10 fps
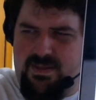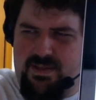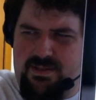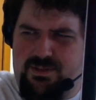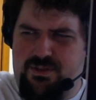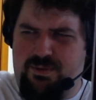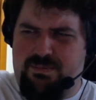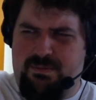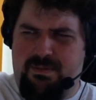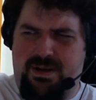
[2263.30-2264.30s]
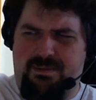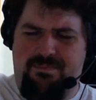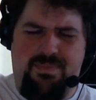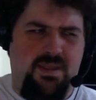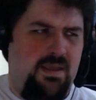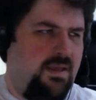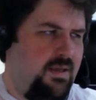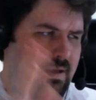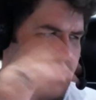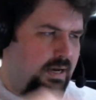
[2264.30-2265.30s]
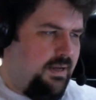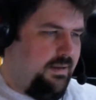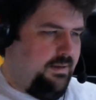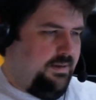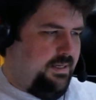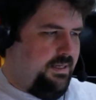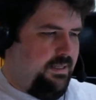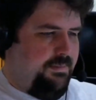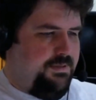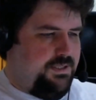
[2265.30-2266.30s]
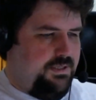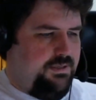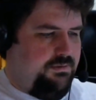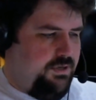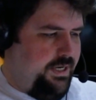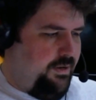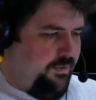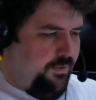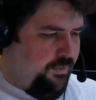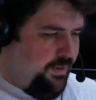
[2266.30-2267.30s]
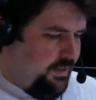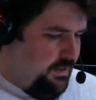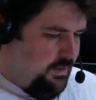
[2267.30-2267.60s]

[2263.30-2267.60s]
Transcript: Super bright. I'm just going to try it out real quick.